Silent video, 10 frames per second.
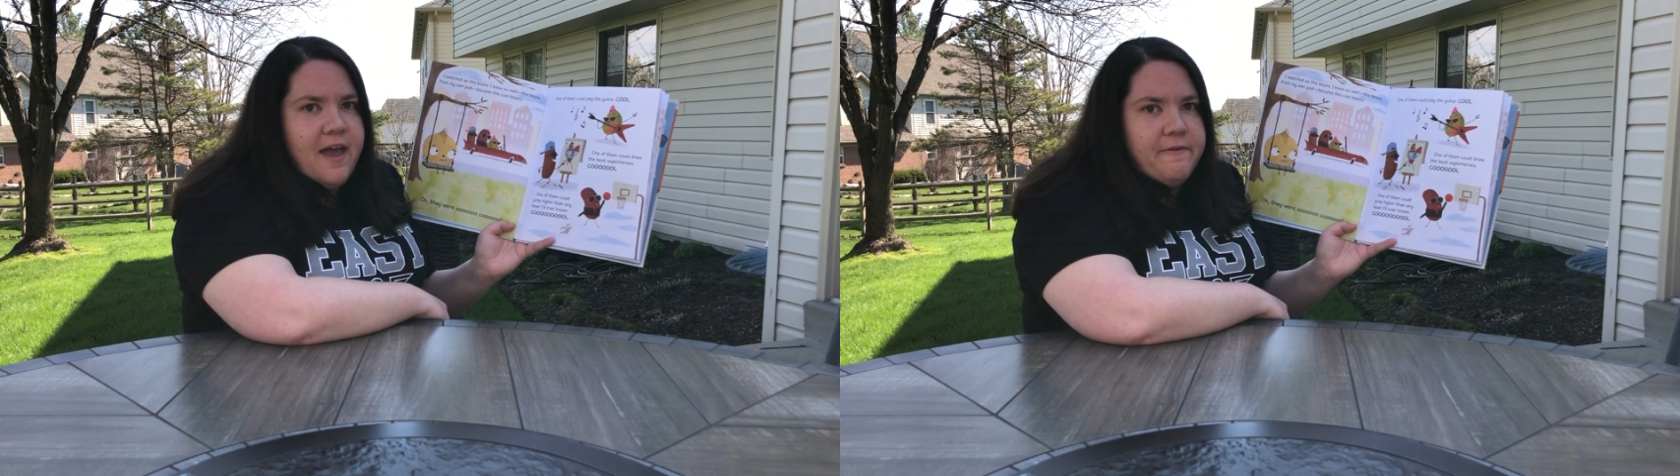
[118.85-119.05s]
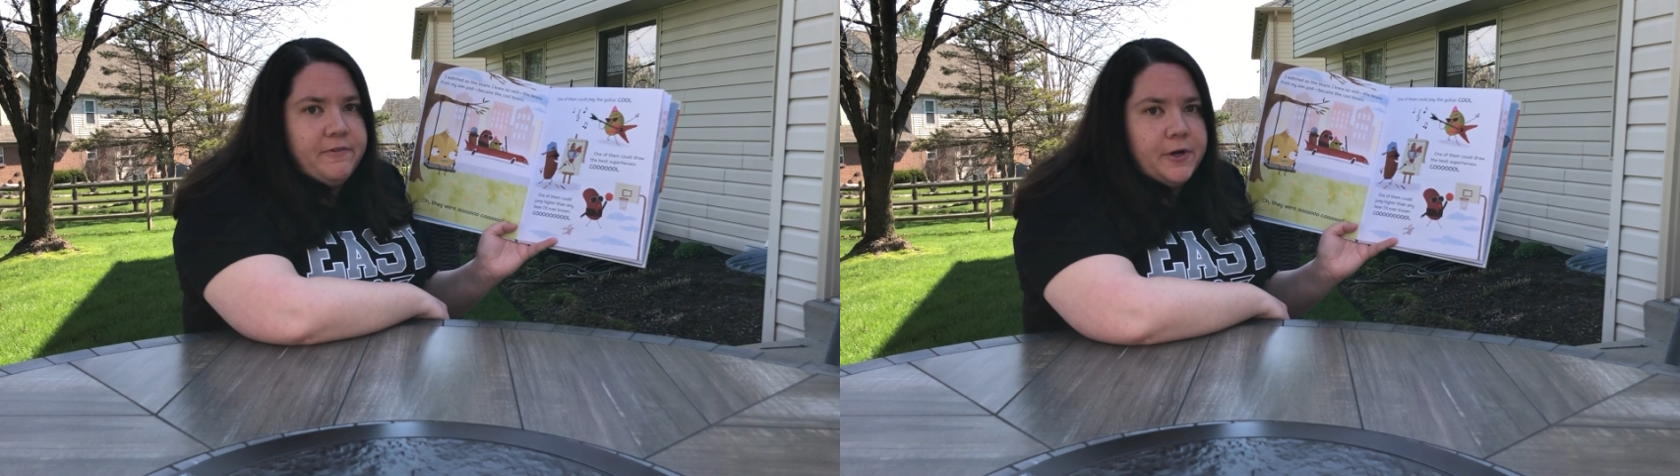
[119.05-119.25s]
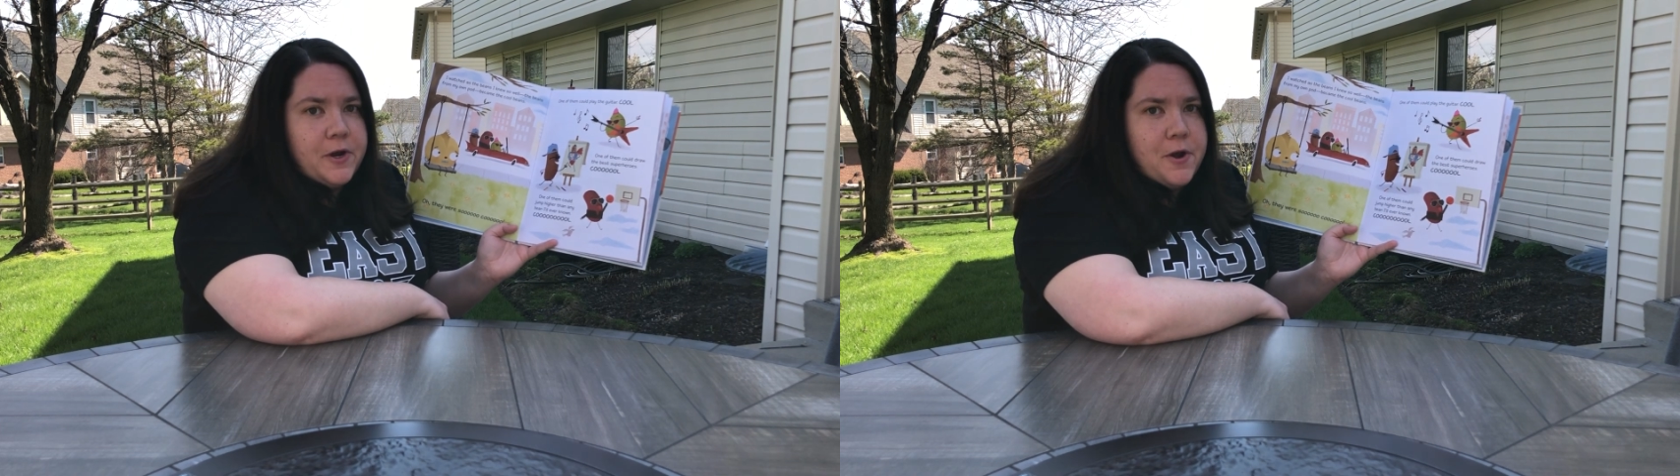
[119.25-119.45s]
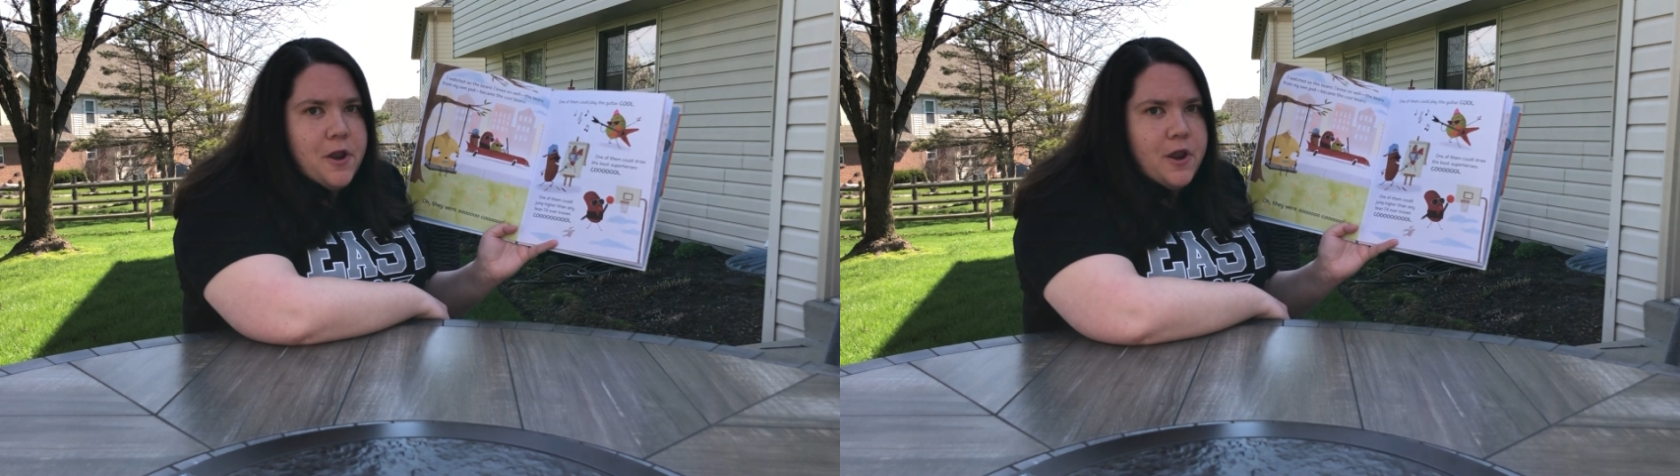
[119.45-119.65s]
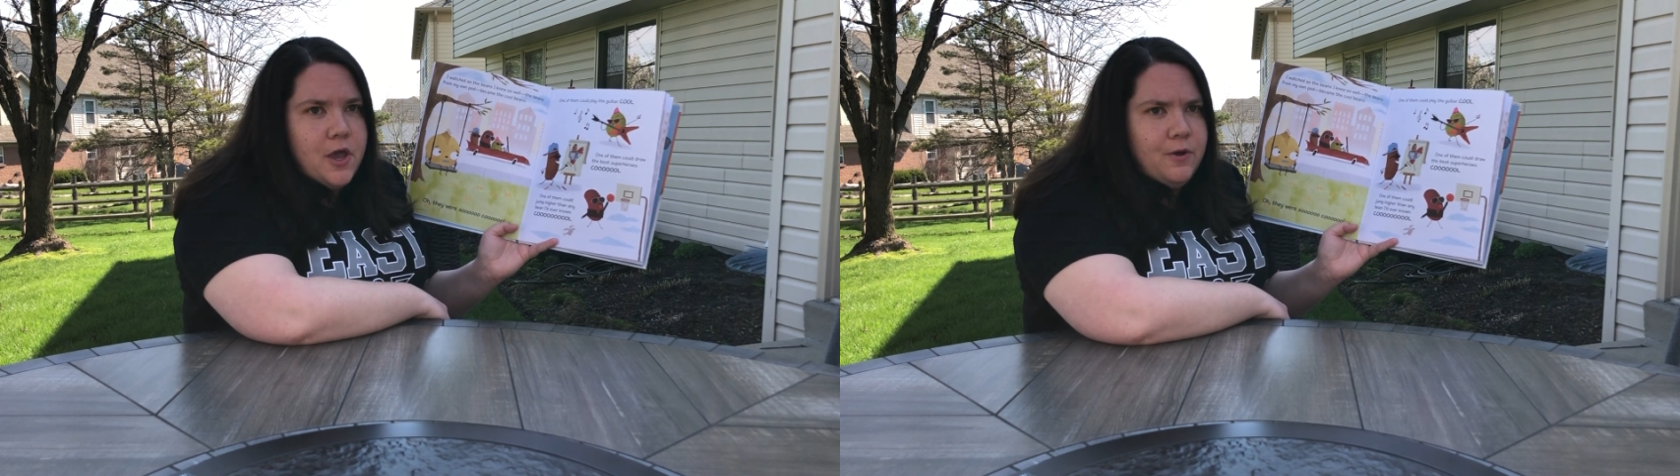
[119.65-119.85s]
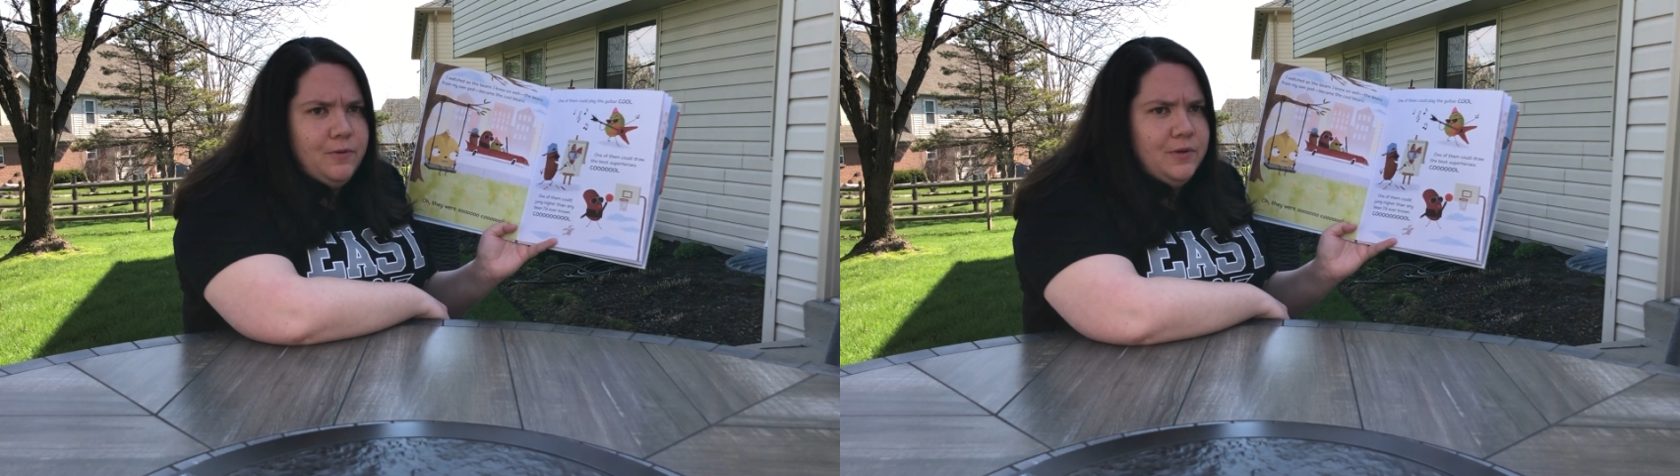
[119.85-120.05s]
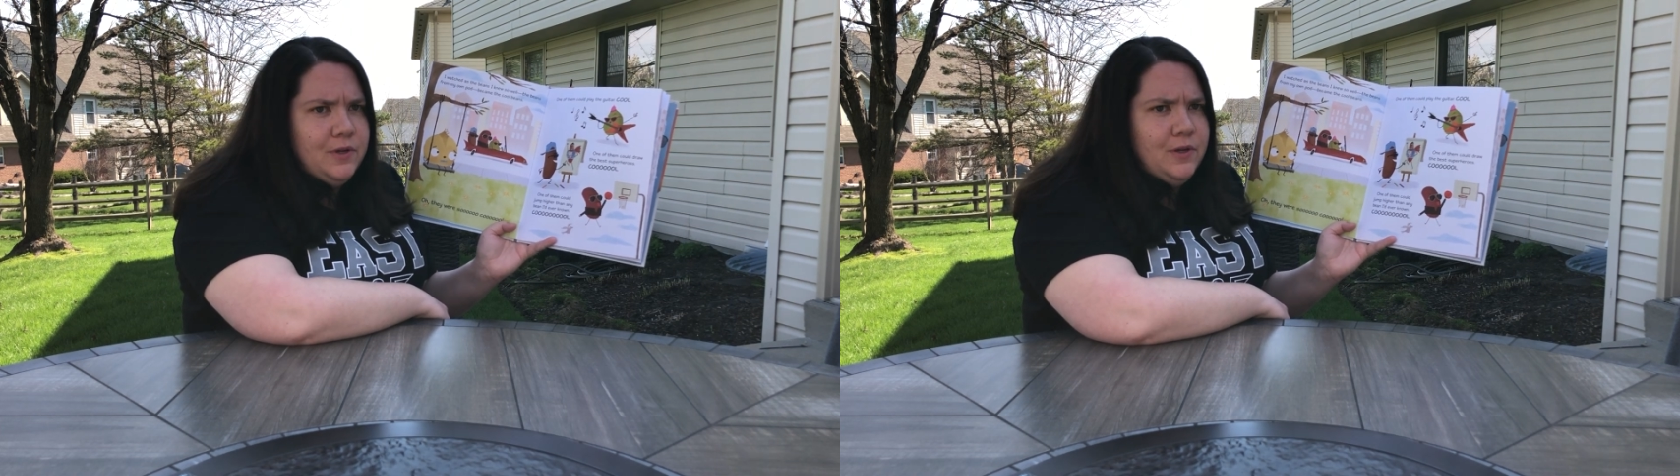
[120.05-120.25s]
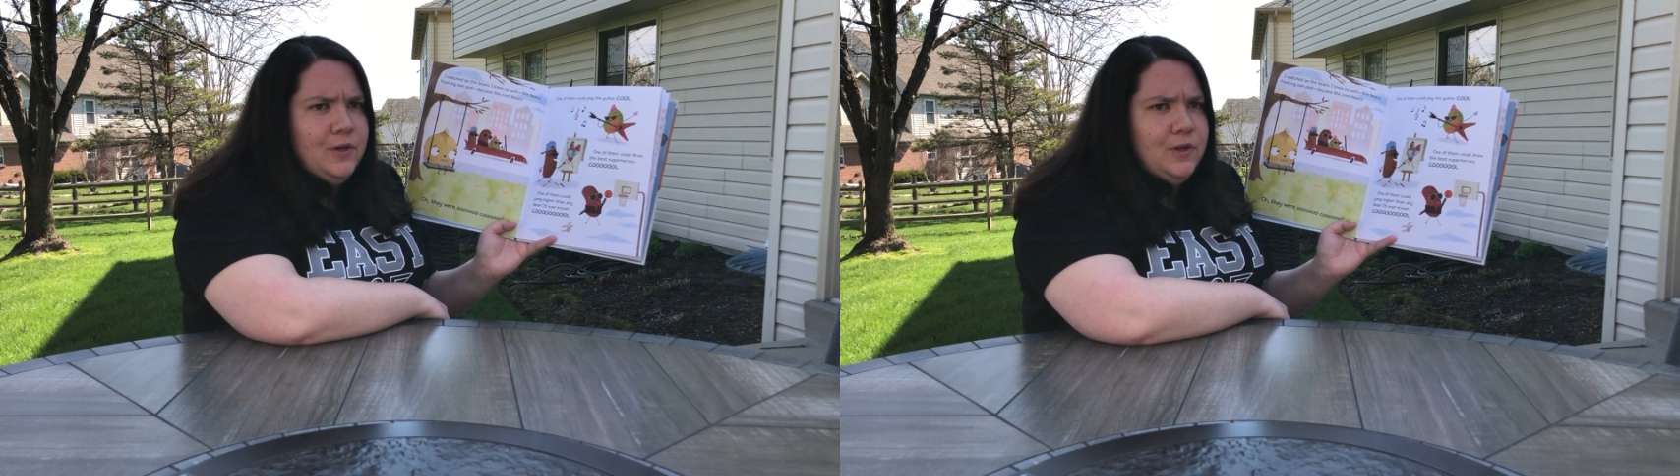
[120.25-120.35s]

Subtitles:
ever known.